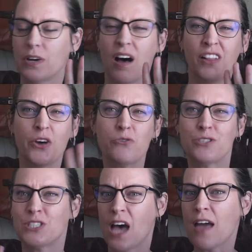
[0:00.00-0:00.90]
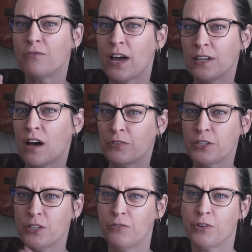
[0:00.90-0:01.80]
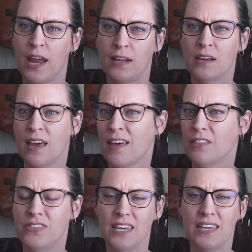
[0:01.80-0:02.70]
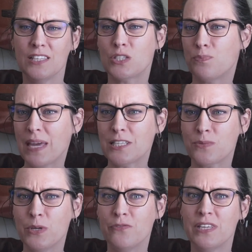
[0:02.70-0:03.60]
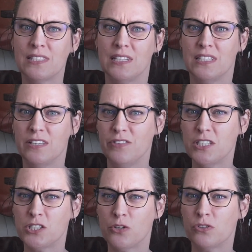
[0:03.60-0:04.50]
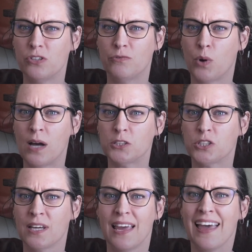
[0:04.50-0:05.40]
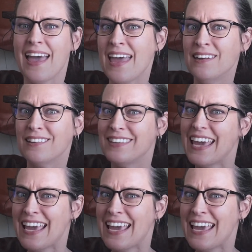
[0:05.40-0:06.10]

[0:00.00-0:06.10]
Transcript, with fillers: all those sci fi novels you've read, the space movies and TV shows you've watched, and the